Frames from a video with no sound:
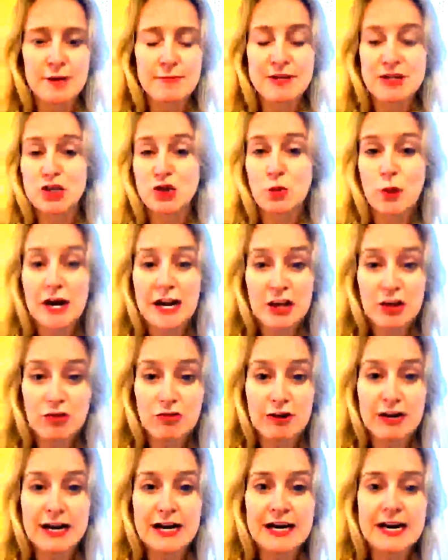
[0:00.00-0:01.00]
There's
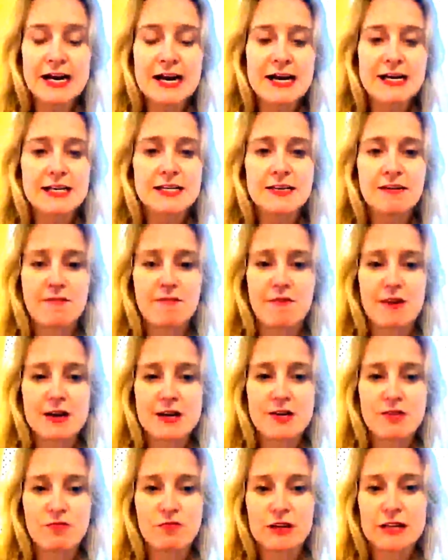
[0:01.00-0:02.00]
23
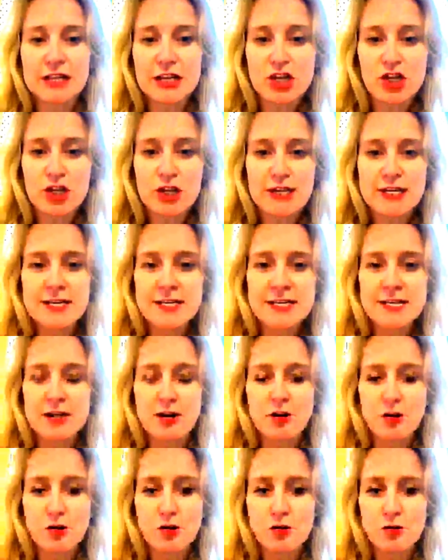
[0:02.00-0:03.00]
different religions that
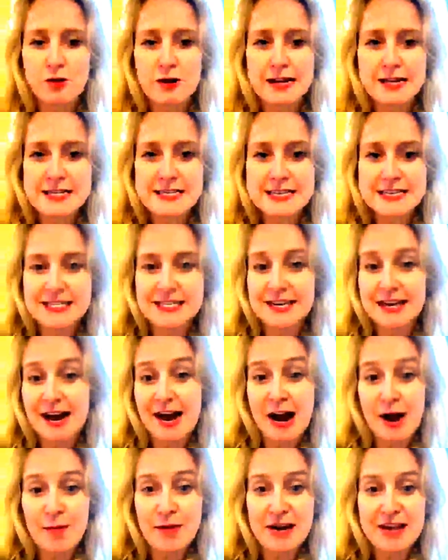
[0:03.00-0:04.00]
all exist in
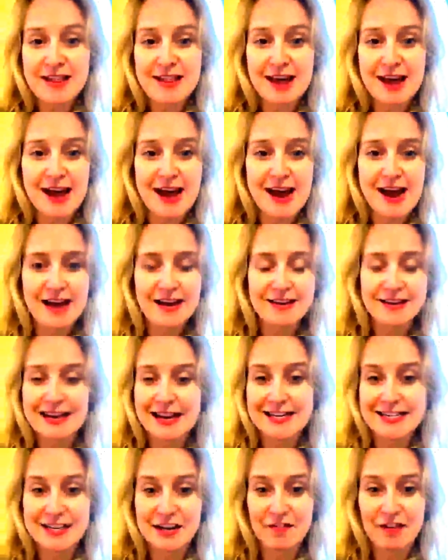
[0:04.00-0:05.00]
harmony there. Get
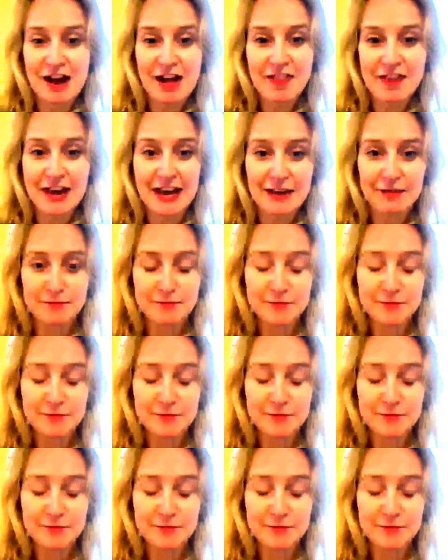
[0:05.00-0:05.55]
yourself out there.